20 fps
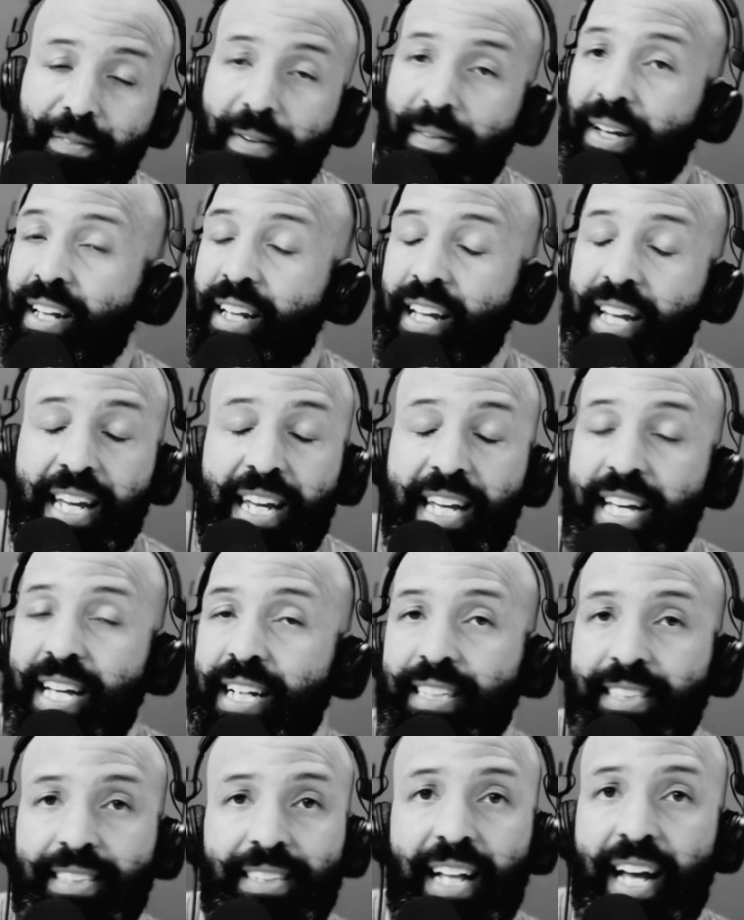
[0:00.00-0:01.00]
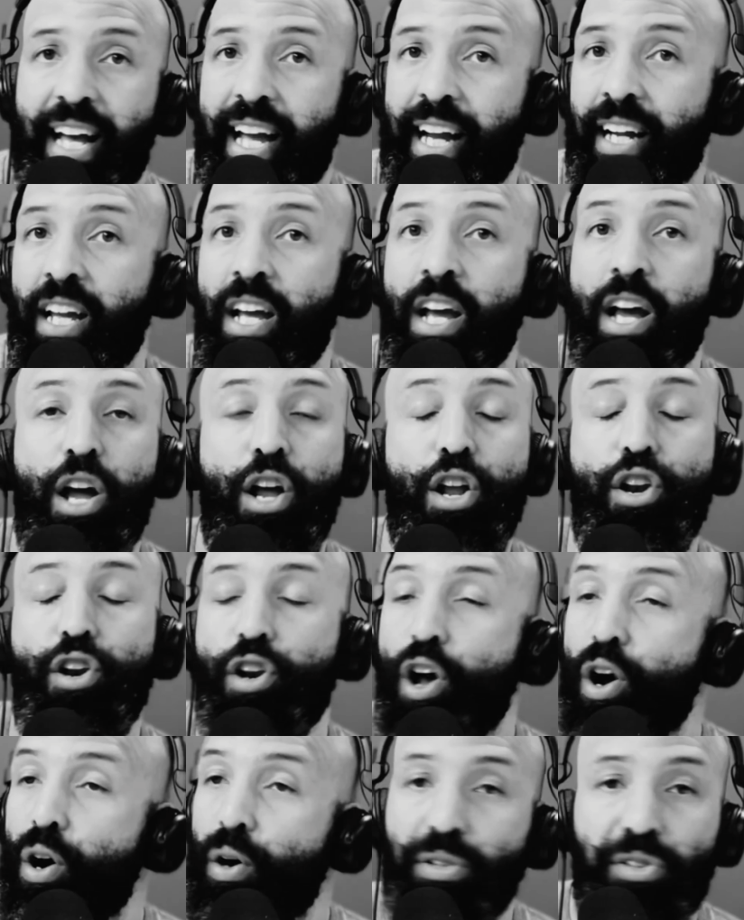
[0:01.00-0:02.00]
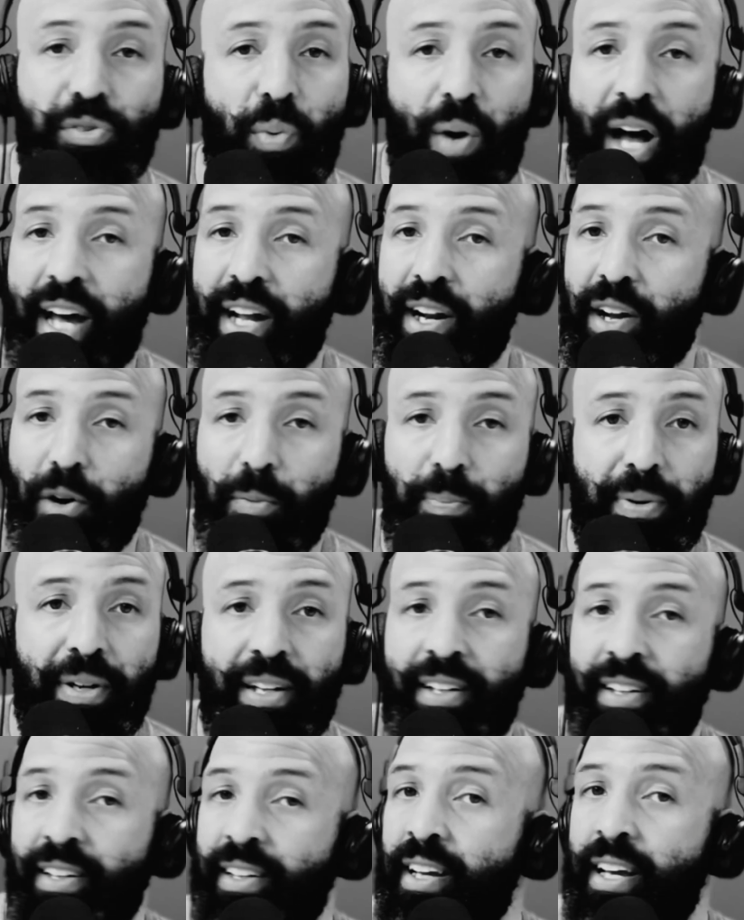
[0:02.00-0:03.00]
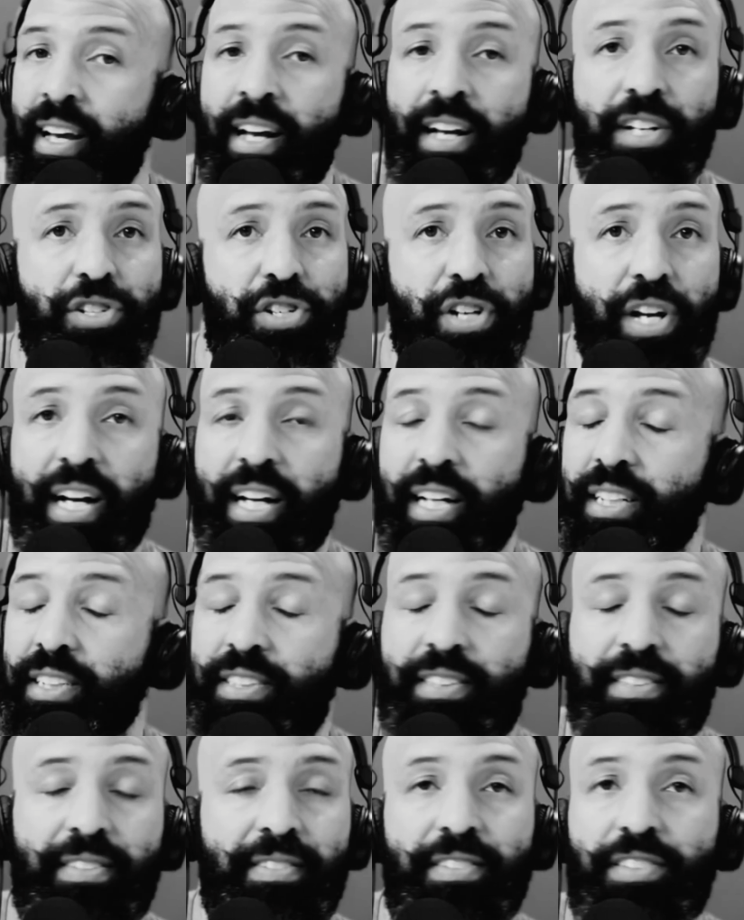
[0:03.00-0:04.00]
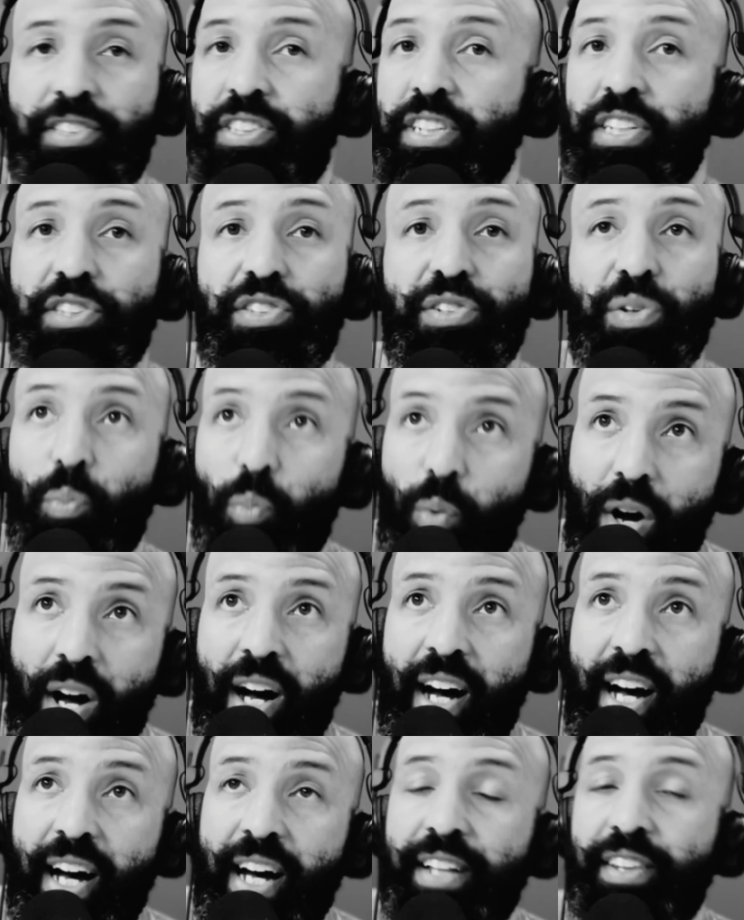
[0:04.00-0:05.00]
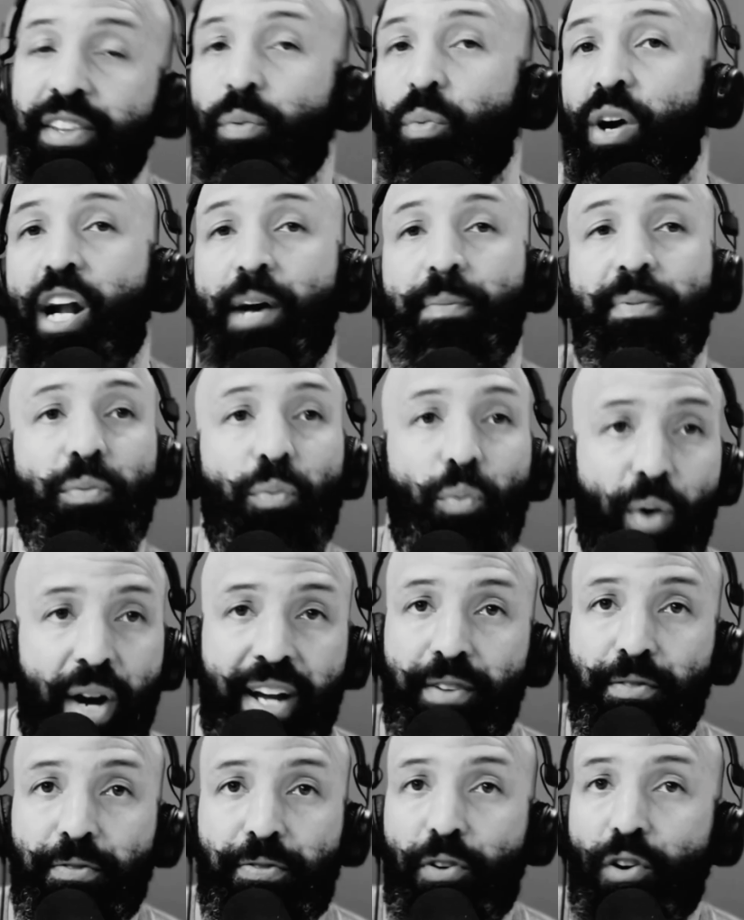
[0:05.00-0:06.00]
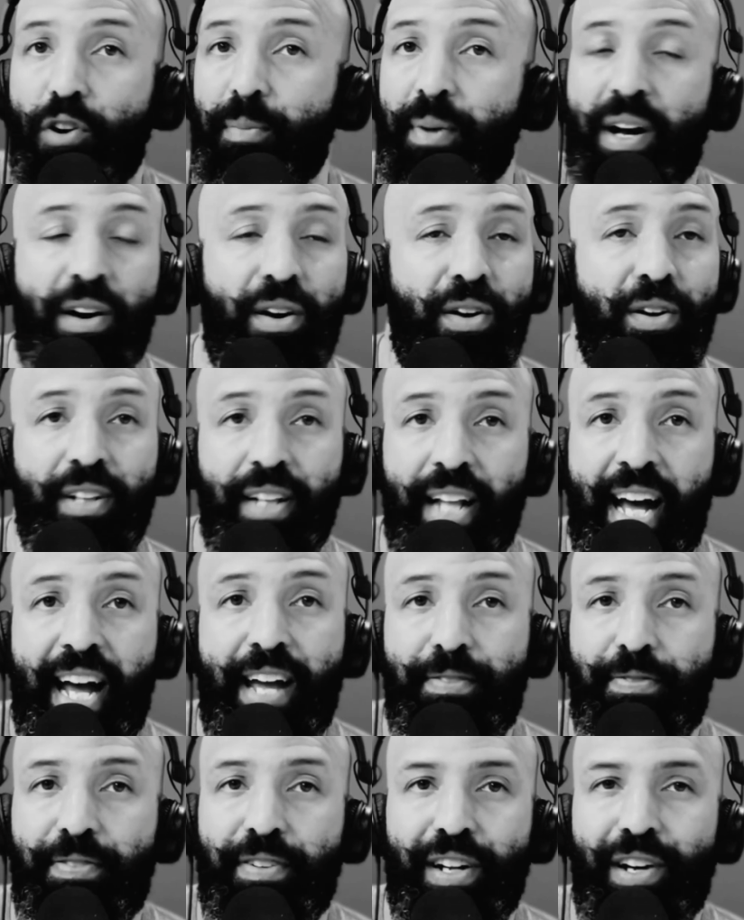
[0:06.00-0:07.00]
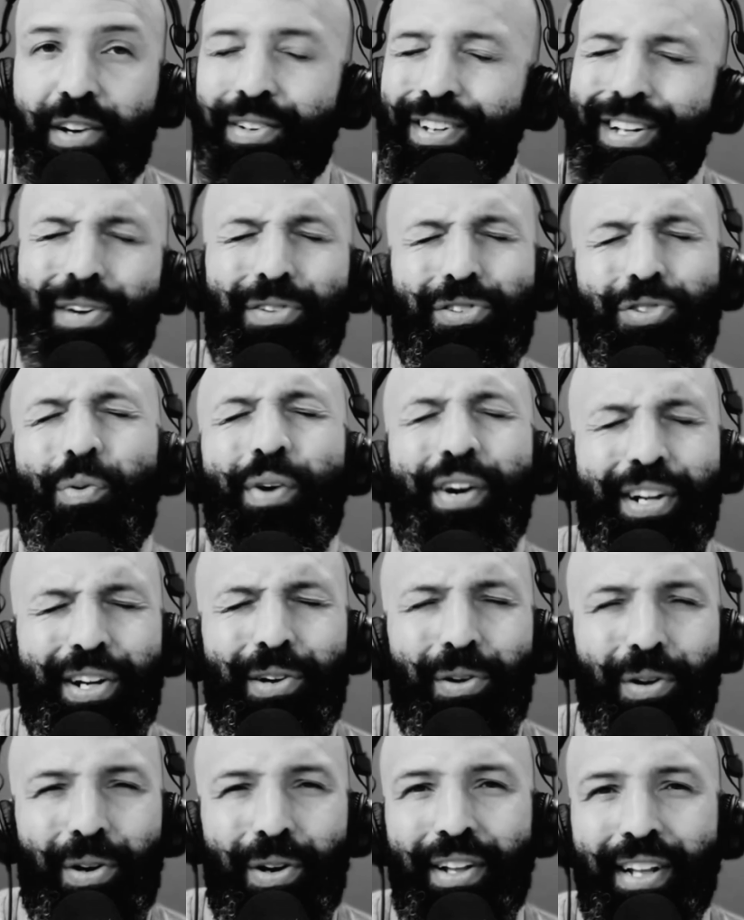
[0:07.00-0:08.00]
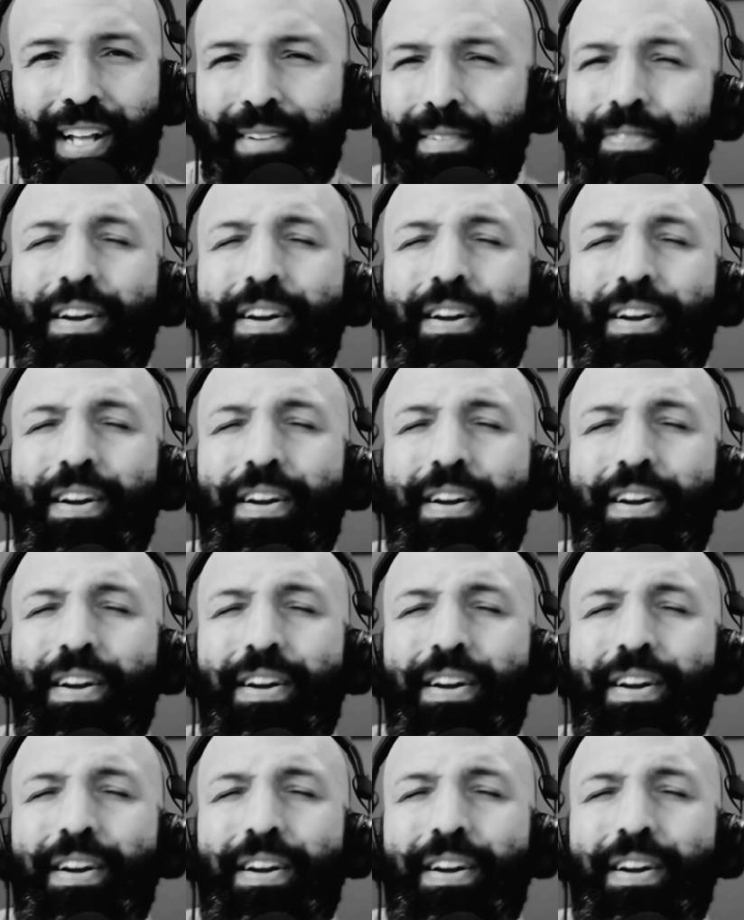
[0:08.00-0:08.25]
I mean, he is like nose wide open, just, she's the one I've been waiting for my whole life, 20-year-old love.